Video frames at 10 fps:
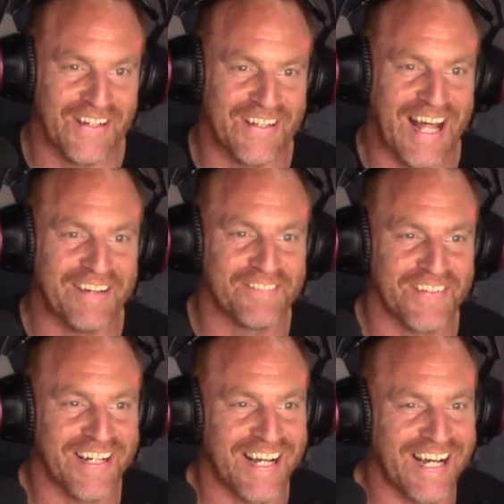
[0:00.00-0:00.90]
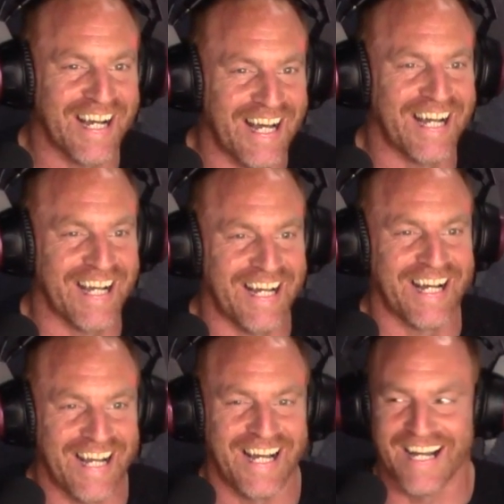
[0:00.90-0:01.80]
go that far. you never know who
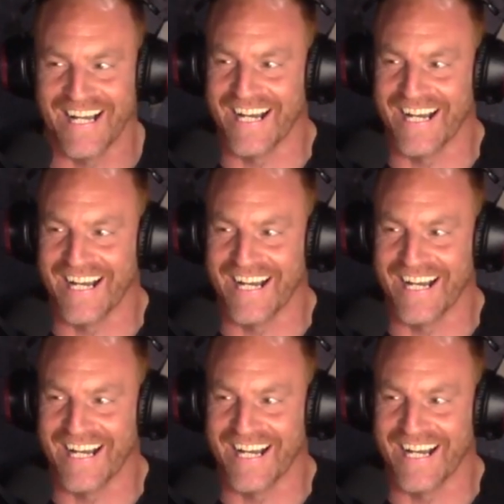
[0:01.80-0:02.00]
you're going to get.